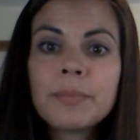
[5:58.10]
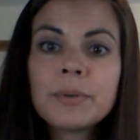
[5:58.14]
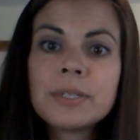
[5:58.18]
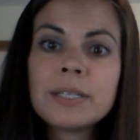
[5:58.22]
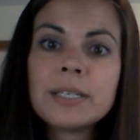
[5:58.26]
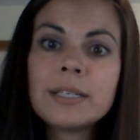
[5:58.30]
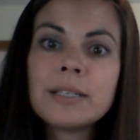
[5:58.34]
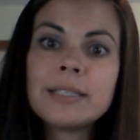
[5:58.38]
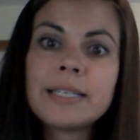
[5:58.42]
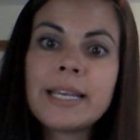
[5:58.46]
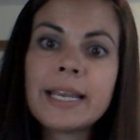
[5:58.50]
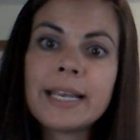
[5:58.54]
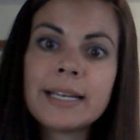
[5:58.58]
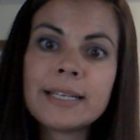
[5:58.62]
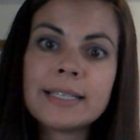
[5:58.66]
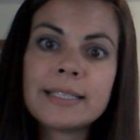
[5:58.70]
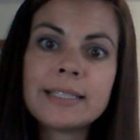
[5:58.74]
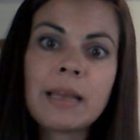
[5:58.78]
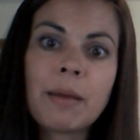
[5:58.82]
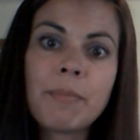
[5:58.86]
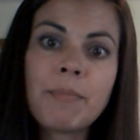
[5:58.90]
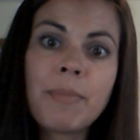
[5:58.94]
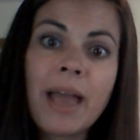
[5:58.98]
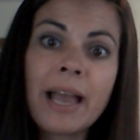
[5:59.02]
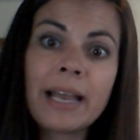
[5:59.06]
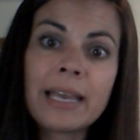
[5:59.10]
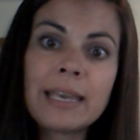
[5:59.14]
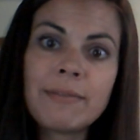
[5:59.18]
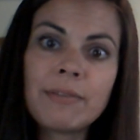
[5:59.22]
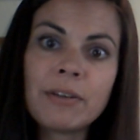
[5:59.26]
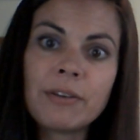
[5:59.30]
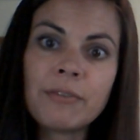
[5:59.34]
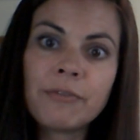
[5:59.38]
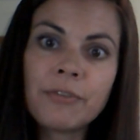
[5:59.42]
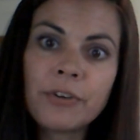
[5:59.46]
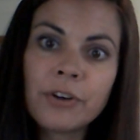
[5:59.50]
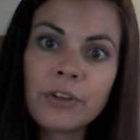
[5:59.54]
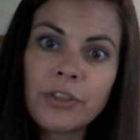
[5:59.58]
Take a step back
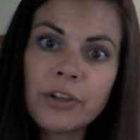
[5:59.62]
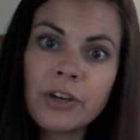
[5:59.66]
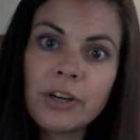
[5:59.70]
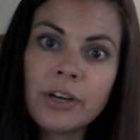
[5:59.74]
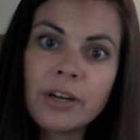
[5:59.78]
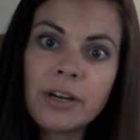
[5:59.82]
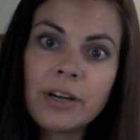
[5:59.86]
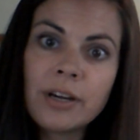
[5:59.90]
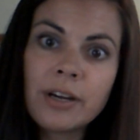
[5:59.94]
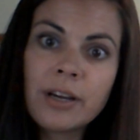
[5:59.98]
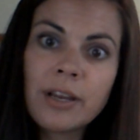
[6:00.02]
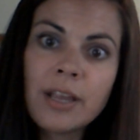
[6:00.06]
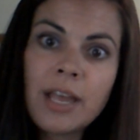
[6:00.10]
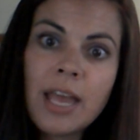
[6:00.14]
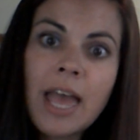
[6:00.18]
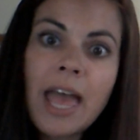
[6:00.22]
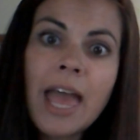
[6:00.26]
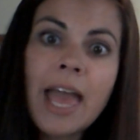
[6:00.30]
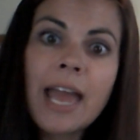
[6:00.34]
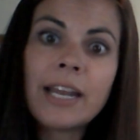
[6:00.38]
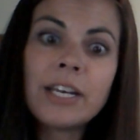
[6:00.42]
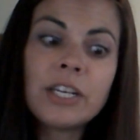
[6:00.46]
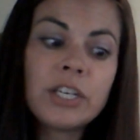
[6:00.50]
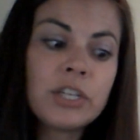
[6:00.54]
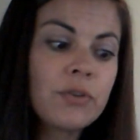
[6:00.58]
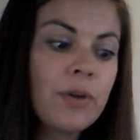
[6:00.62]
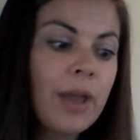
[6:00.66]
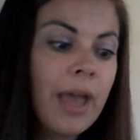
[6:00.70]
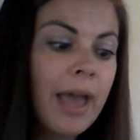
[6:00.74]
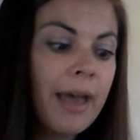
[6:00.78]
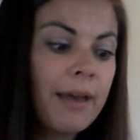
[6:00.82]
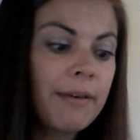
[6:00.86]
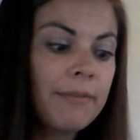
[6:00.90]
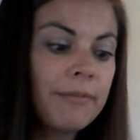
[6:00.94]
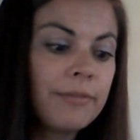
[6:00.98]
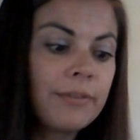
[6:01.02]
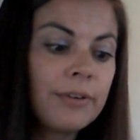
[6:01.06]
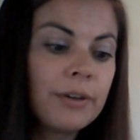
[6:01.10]
even further, and you
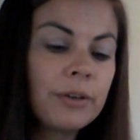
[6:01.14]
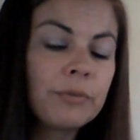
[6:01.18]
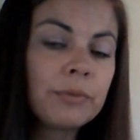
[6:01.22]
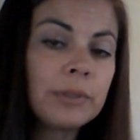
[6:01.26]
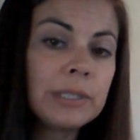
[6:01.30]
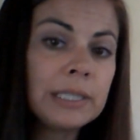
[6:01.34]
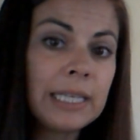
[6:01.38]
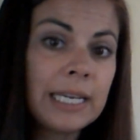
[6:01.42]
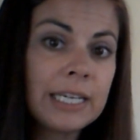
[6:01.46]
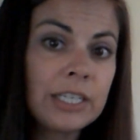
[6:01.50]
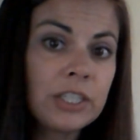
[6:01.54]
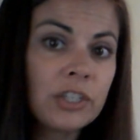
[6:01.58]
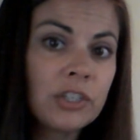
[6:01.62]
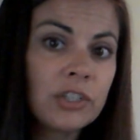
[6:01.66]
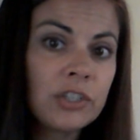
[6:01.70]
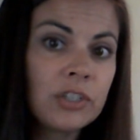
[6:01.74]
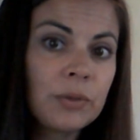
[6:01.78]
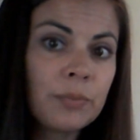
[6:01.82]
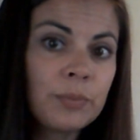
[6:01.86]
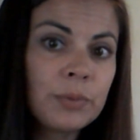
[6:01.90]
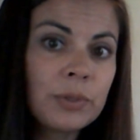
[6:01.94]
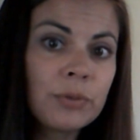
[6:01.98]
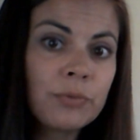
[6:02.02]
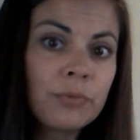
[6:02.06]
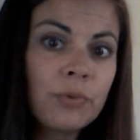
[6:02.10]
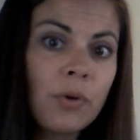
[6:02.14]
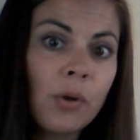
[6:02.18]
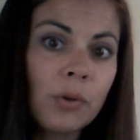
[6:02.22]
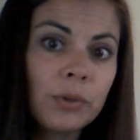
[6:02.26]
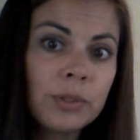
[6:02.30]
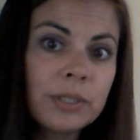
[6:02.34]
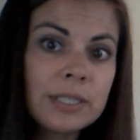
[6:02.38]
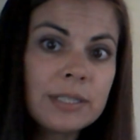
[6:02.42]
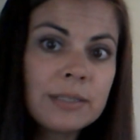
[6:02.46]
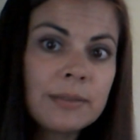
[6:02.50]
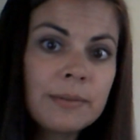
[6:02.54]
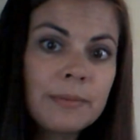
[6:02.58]
have relationships and roles.